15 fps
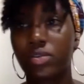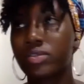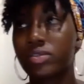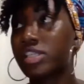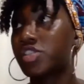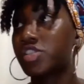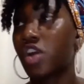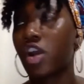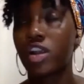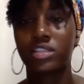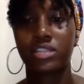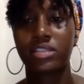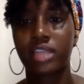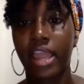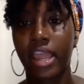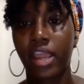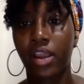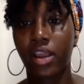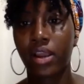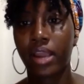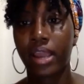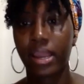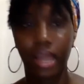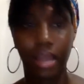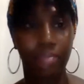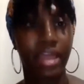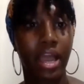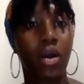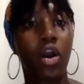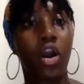discharge this anger, and I'm
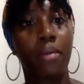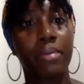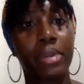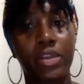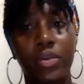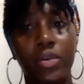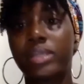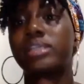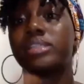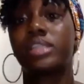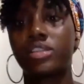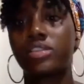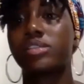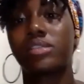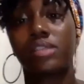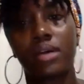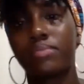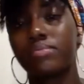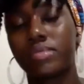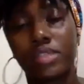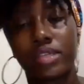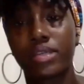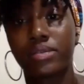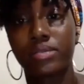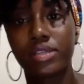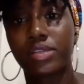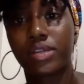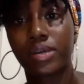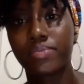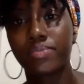now harming you, and it teaches them to,
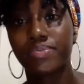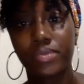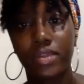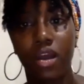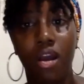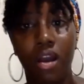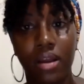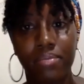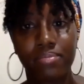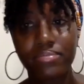harm.